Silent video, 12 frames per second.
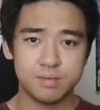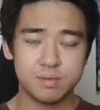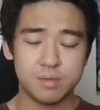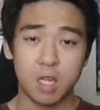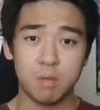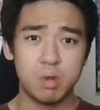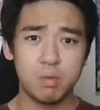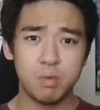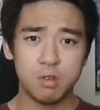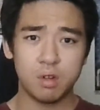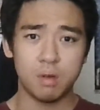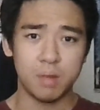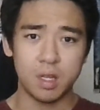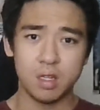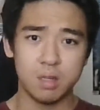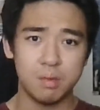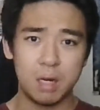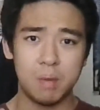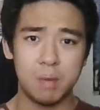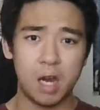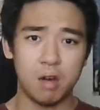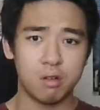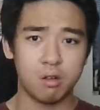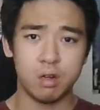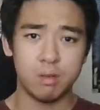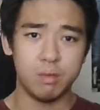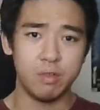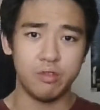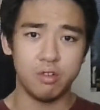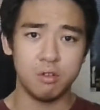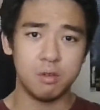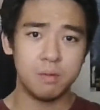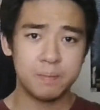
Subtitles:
Like, people complained about power creep before,